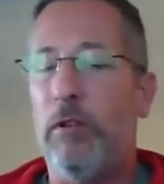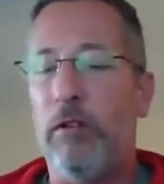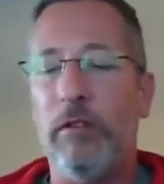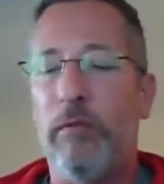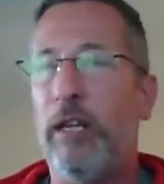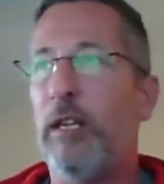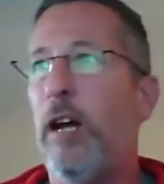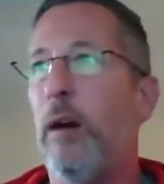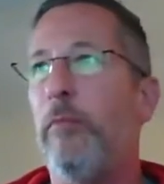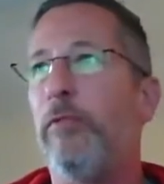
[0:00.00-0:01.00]
loss of
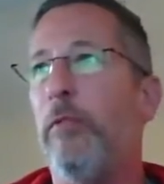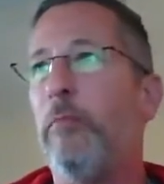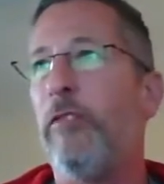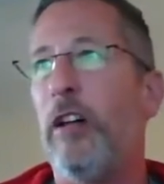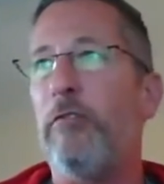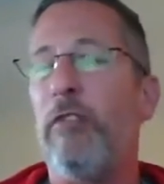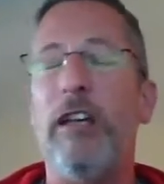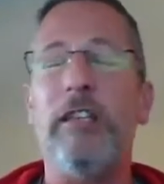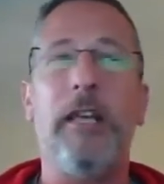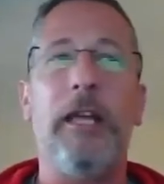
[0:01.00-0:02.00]
income from
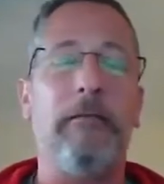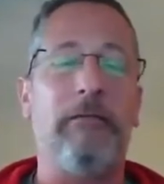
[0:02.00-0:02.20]
fundraising,